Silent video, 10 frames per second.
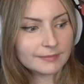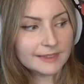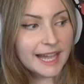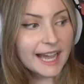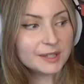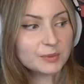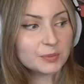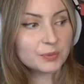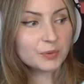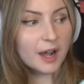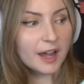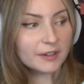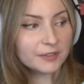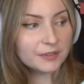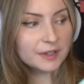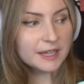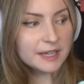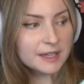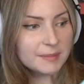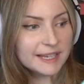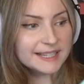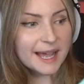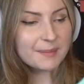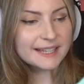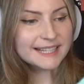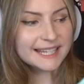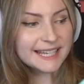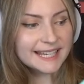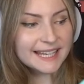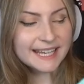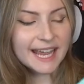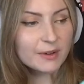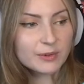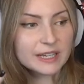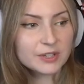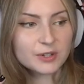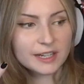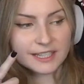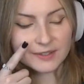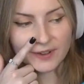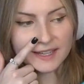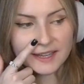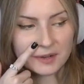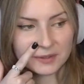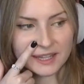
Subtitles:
That's rough, because that means he can't reconstruct his face, I don't